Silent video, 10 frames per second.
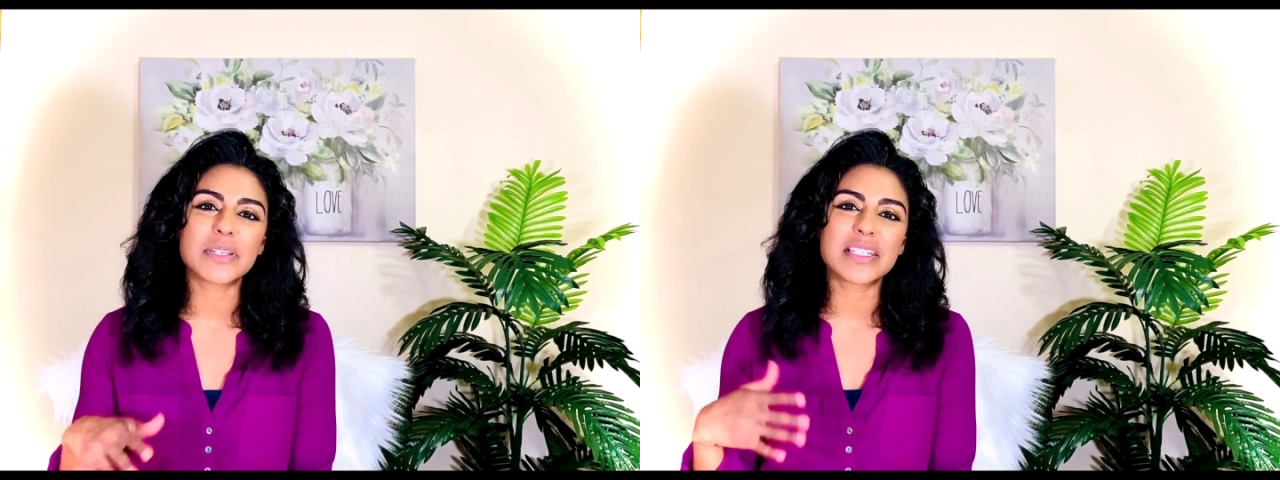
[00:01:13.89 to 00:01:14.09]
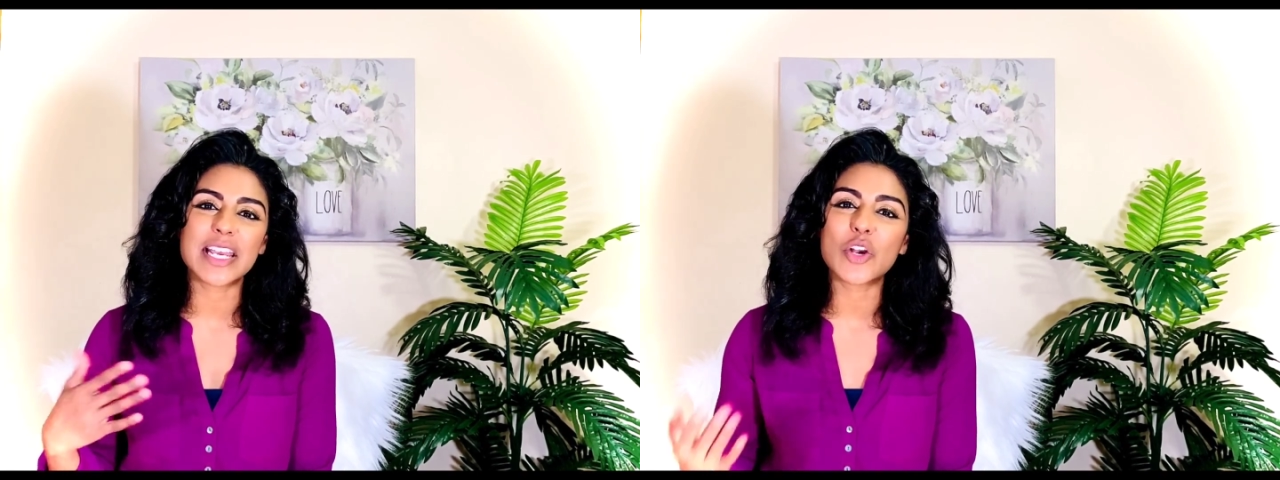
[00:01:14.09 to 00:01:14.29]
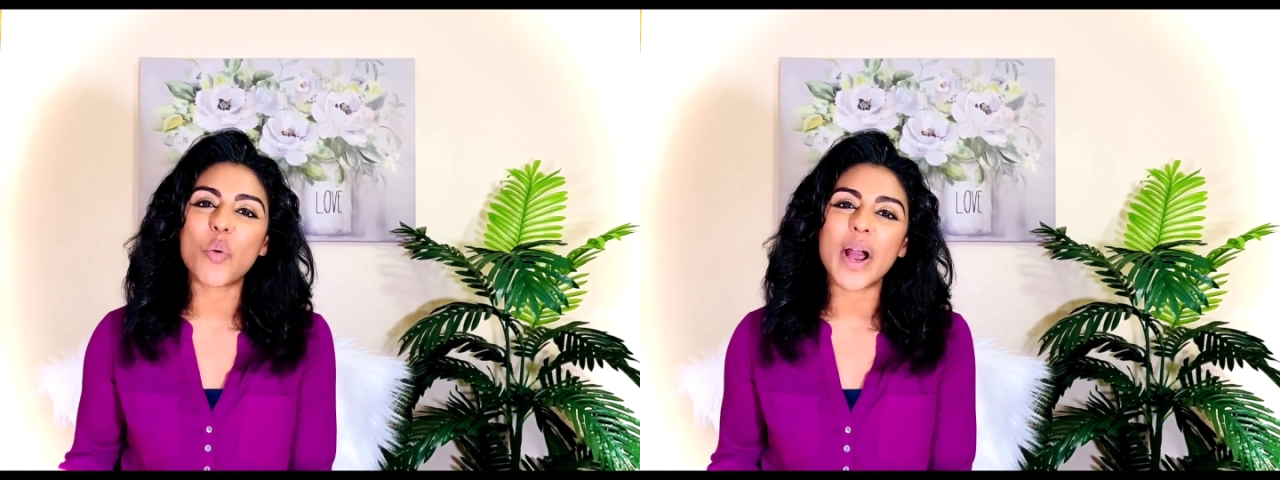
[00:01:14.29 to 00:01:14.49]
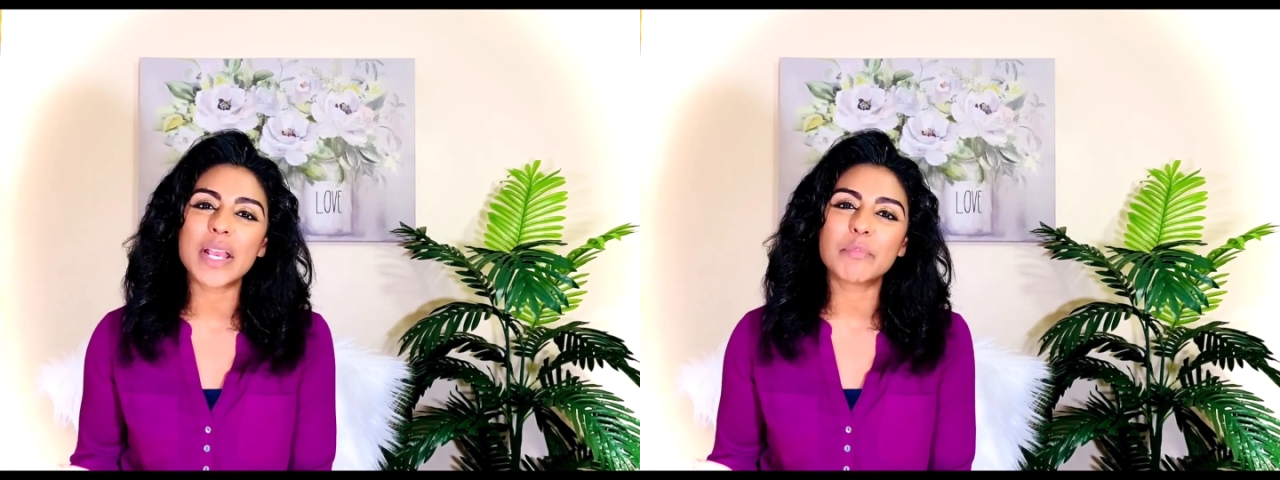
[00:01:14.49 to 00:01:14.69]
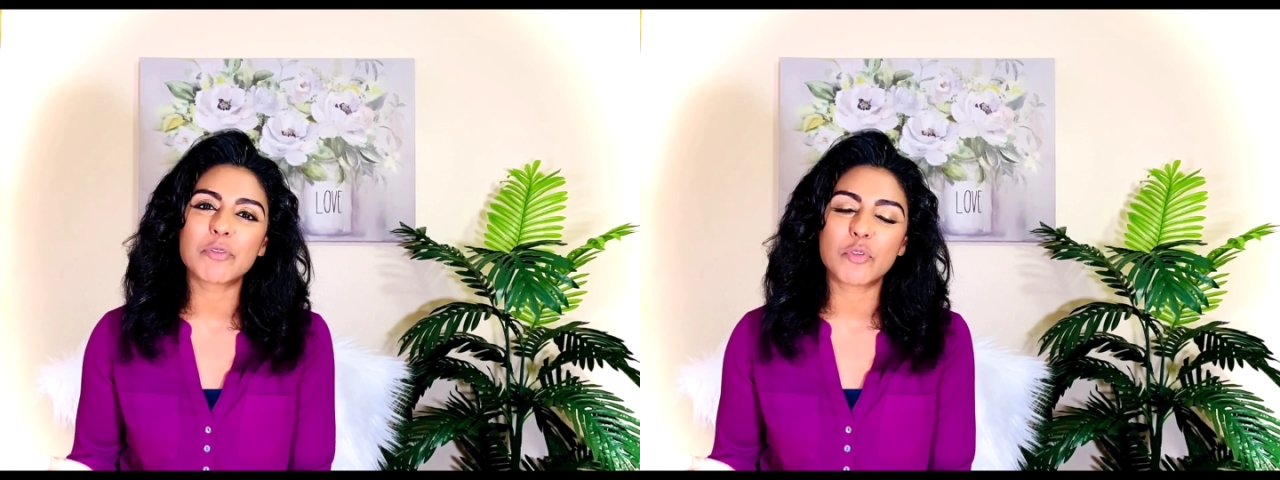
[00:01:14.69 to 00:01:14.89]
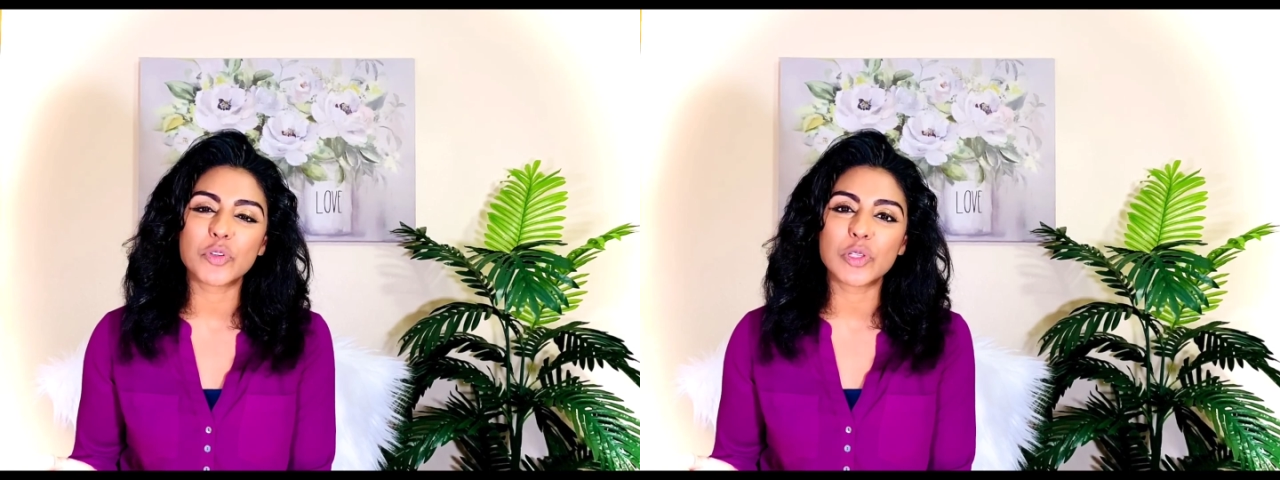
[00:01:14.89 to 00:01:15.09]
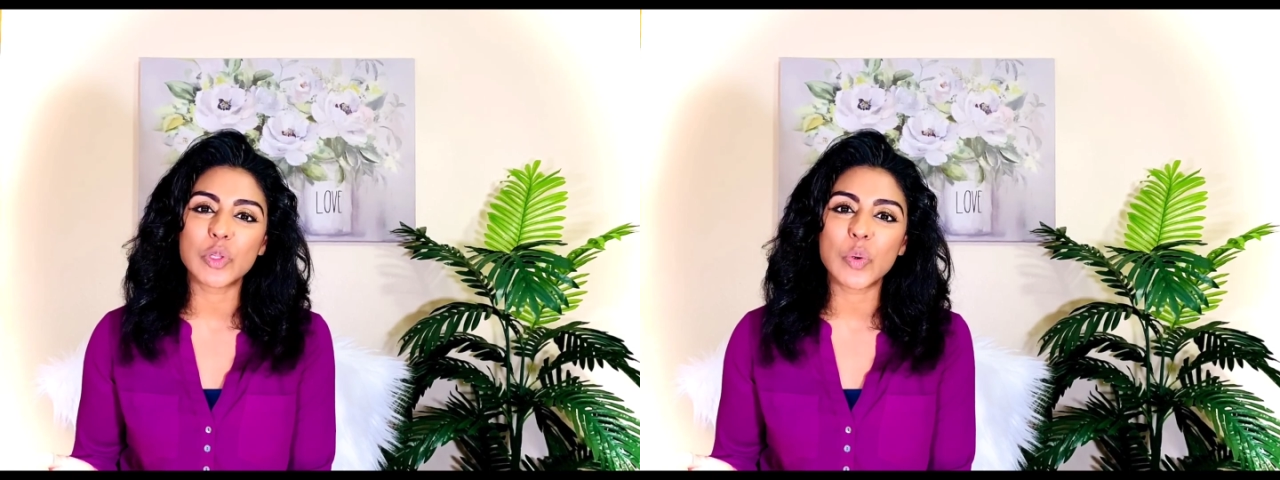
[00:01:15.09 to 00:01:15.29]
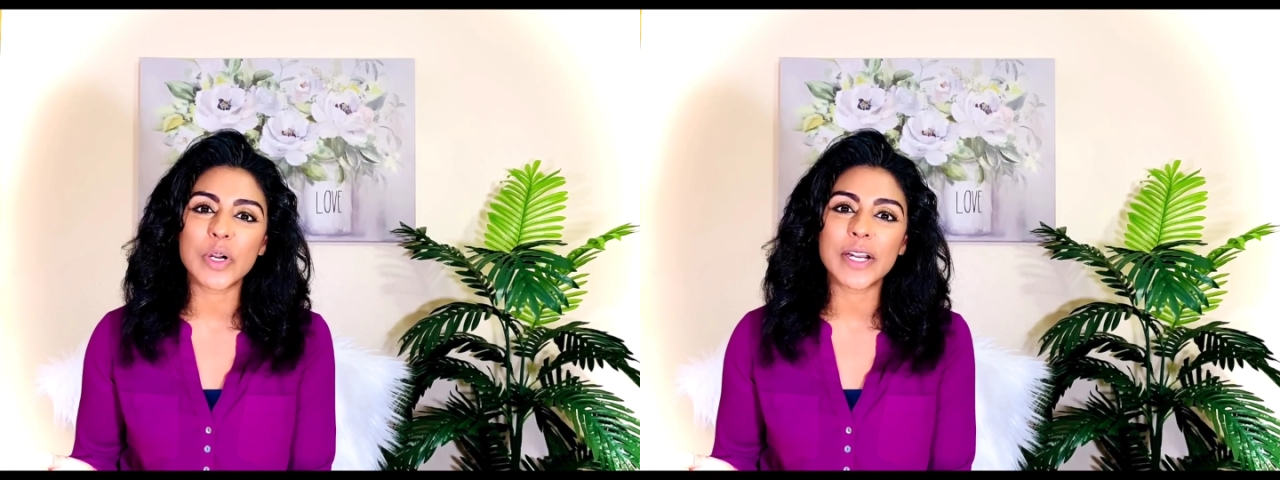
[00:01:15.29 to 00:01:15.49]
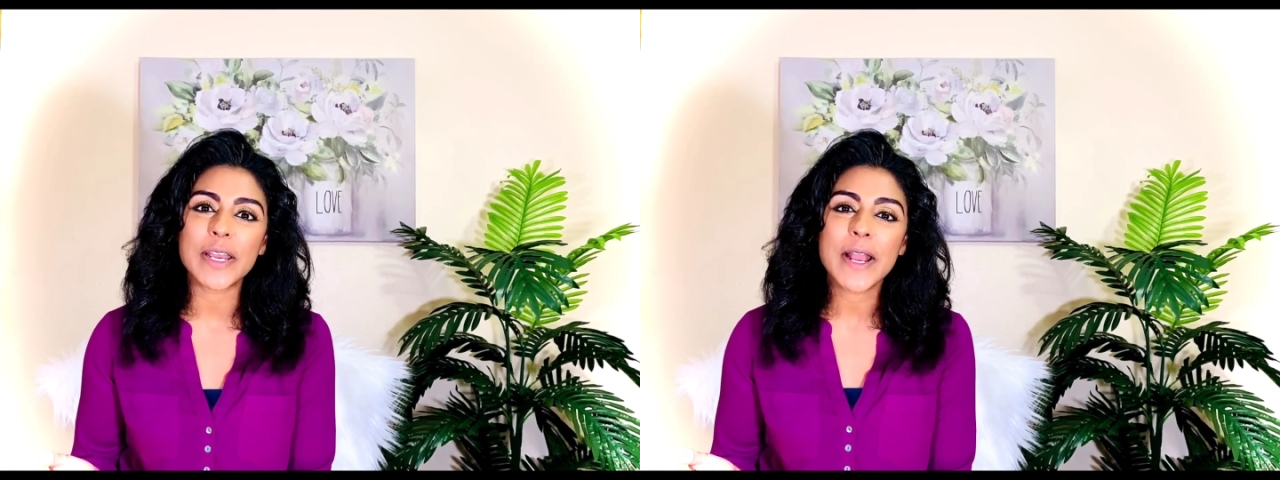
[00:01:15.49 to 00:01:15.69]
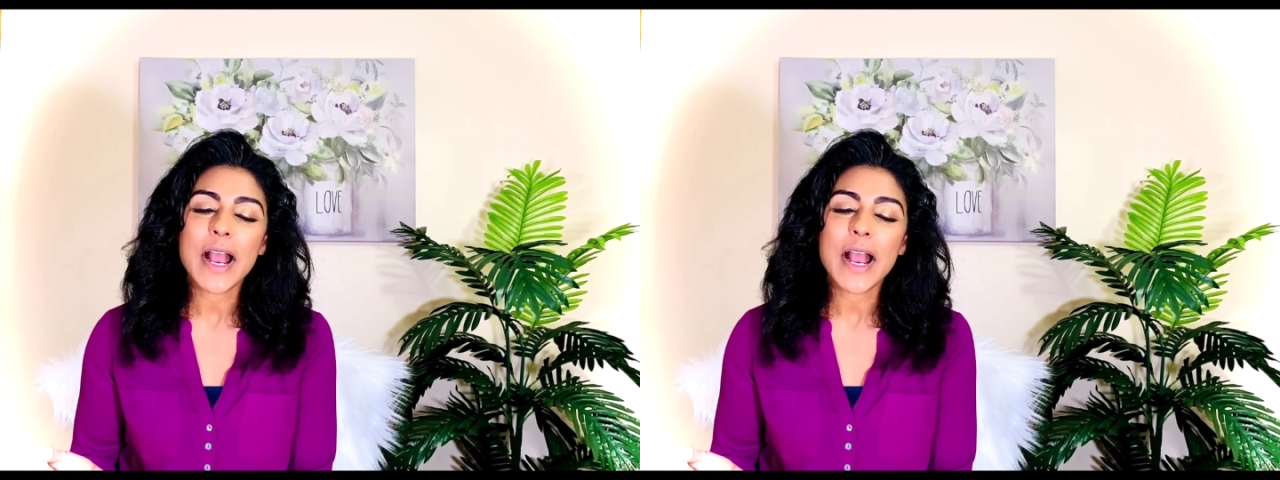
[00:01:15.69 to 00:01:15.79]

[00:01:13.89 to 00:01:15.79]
stay quiet before the Lord.